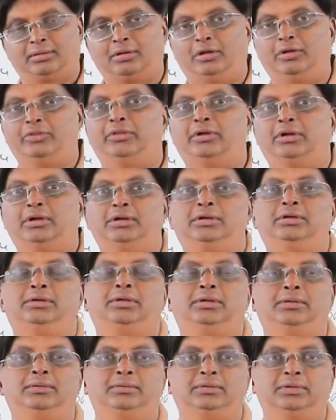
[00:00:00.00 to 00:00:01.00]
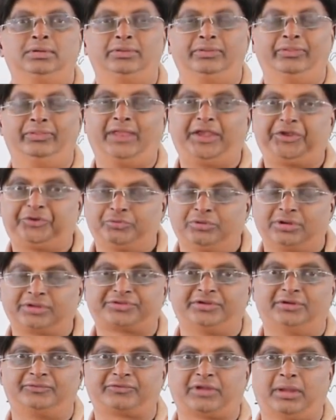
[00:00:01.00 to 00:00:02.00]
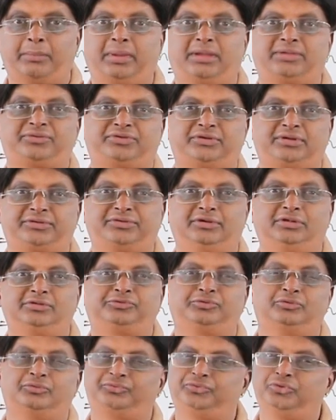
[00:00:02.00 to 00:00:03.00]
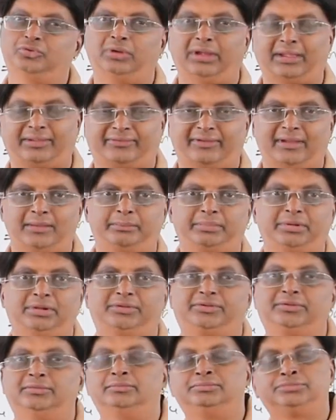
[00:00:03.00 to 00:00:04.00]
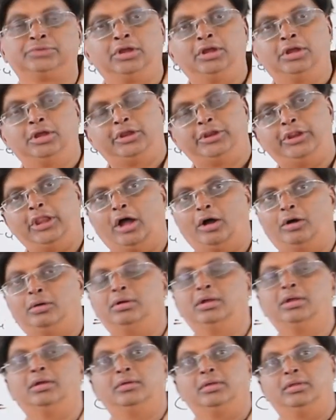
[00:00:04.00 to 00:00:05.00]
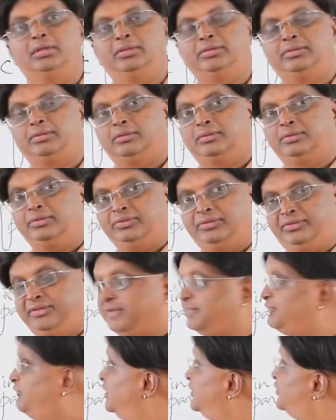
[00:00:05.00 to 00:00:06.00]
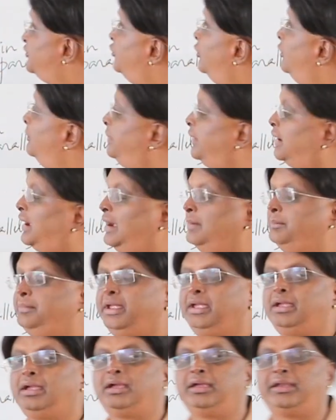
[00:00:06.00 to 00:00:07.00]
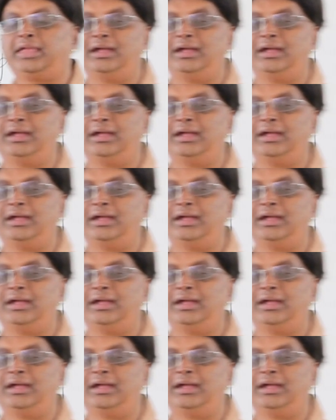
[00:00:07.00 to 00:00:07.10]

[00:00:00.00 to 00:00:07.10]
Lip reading: on the networks of capacitors also few examples. Now, this first topic I am taking it